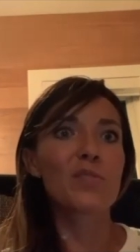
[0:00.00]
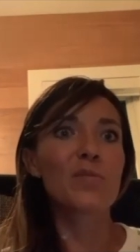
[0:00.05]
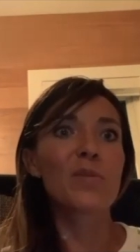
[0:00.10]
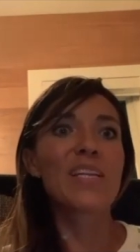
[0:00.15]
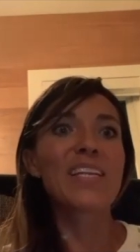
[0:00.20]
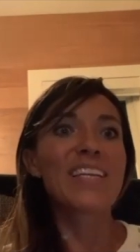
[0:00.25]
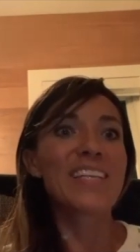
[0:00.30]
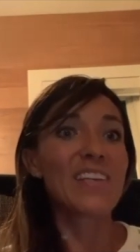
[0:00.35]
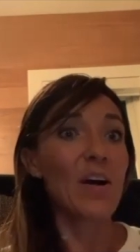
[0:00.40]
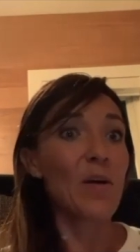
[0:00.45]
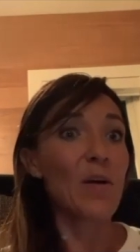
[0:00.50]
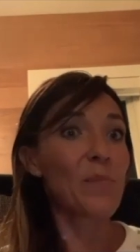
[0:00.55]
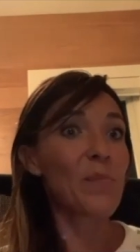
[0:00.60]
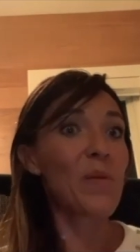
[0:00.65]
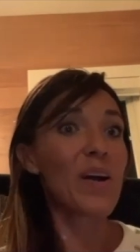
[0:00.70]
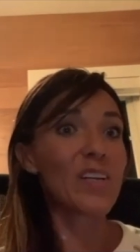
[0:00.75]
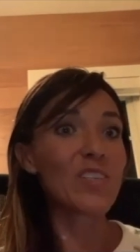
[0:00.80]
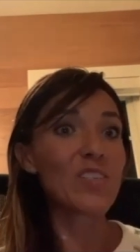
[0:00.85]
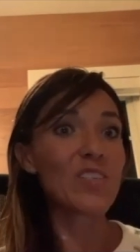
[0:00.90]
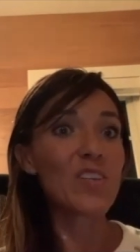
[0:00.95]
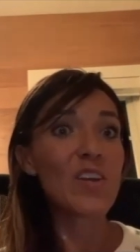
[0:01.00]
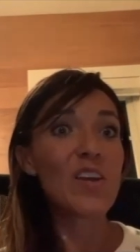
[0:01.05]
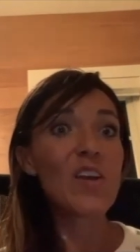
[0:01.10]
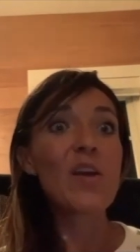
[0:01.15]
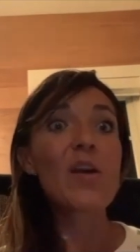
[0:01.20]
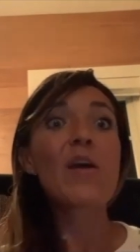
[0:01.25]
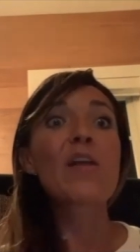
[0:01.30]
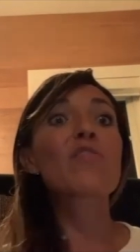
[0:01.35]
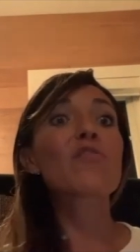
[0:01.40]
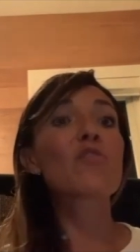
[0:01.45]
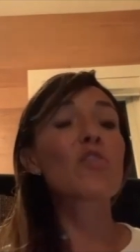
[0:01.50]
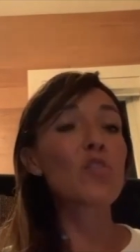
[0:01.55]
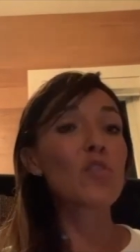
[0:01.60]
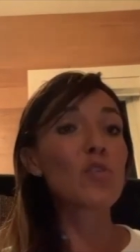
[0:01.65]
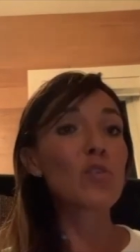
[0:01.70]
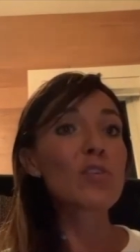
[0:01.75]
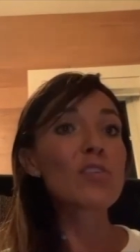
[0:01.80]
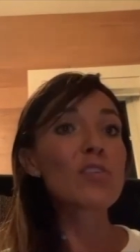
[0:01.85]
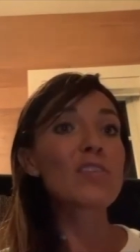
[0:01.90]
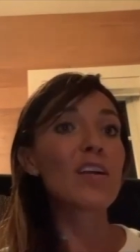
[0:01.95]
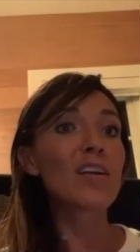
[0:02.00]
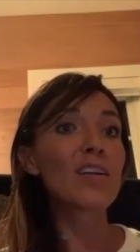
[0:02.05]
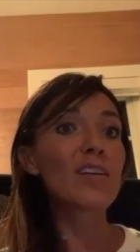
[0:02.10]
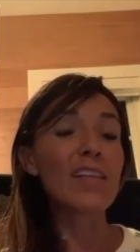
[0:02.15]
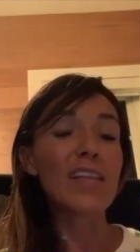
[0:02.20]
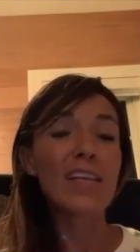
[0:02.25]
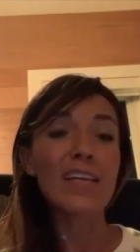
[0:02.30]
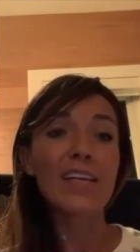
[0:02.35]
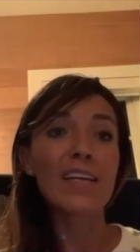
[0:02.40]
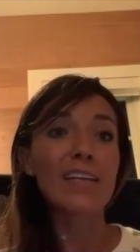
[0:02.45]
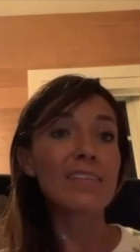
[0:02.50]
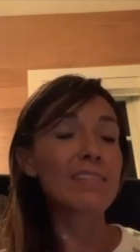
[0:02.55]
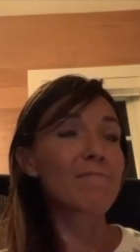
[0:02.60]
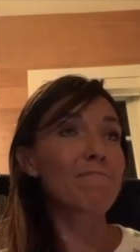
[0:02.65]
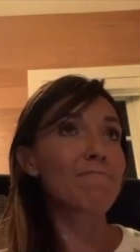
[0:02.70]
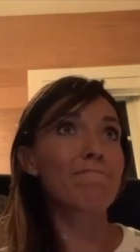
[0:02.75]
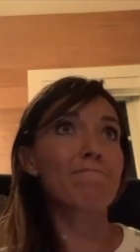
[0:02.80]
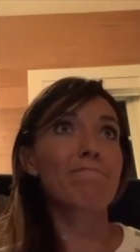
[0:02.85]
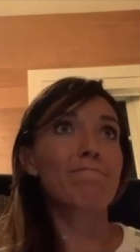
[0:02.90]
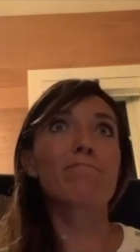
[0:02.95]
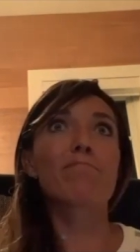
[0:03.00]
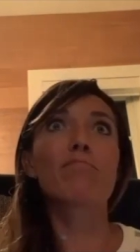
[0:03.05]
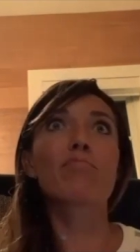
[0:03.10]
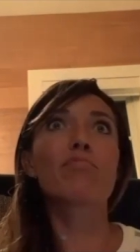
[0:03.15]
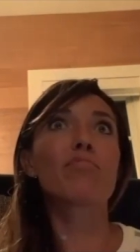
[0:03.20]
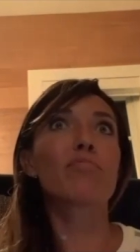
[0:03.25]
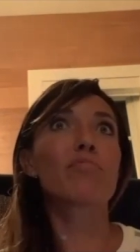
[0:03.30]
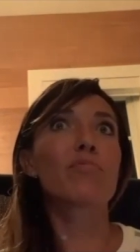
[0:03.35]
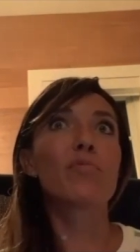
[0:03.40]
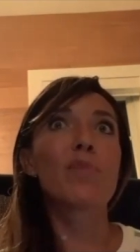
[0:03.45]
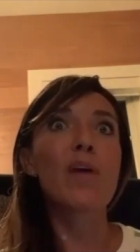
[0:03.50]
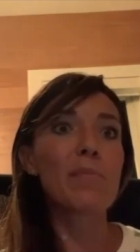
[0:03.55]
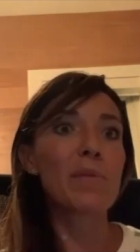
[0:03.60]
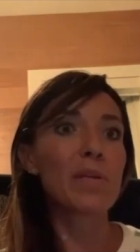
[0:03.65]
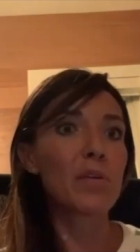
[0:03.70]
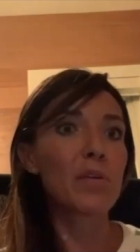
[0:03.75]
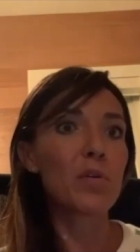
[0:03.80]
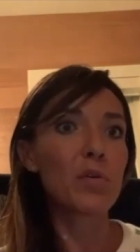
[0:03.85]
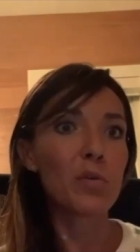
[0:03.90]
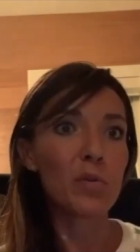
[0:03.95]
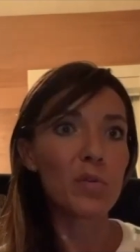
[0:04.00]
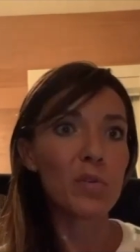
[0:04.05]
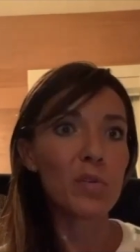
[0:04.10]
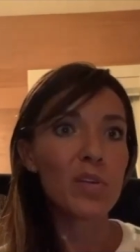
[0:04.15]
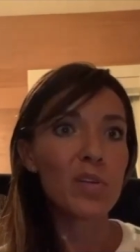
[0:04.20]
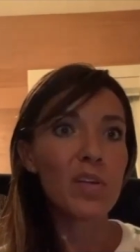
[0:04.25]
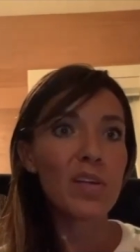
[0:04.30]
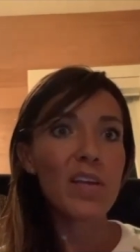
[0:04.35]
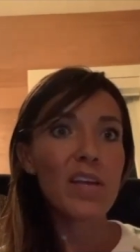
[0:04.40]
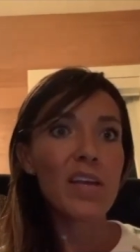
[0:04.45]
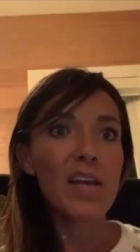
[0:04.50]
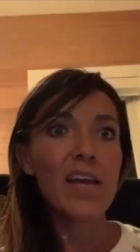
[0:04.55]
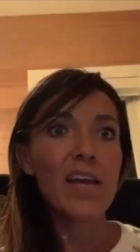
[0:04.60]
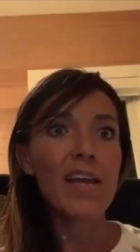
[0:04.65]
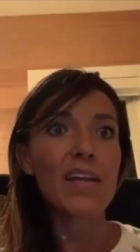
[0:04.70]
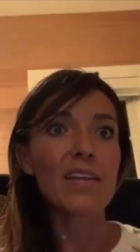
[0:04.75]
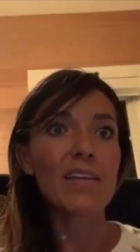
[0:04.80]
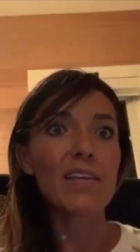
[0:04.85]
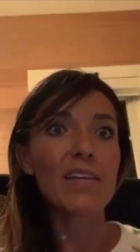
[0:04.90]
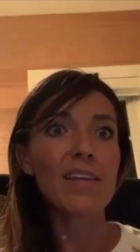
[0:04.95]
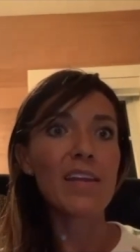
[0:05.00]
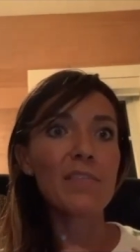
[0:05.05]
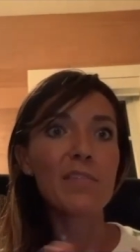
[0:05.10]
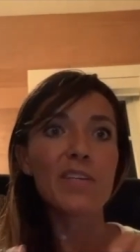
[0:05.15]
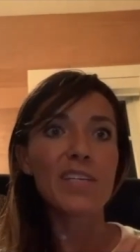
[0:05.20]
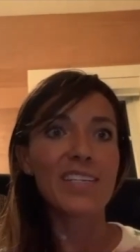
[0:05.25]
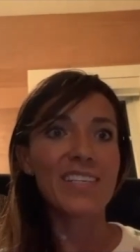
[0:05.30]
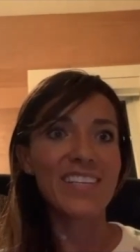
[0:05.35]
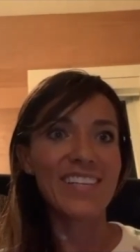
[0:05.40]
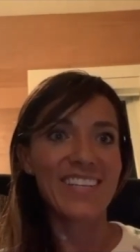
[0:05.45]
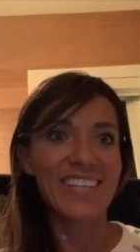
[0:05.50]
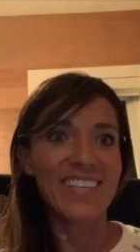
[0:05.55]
really not much. So you start like a rabbit hole and never ending